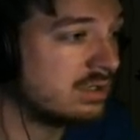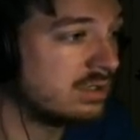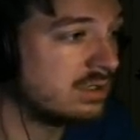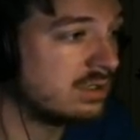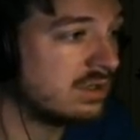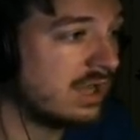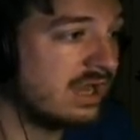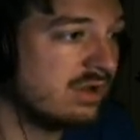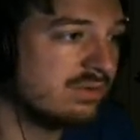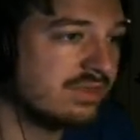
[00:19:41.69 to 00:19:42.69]
I
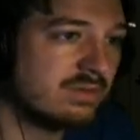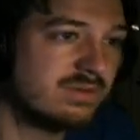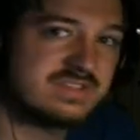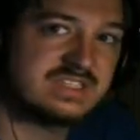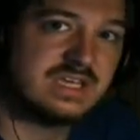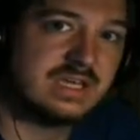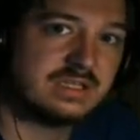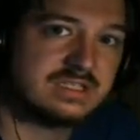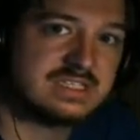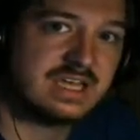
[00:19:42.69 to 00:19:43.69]
don't think we've seen
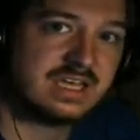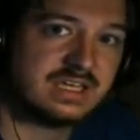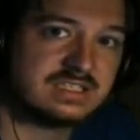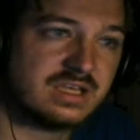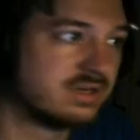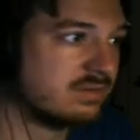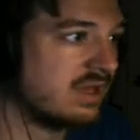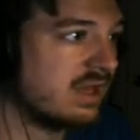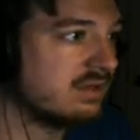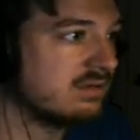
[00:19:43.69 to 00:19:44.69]
saying it's locked yet.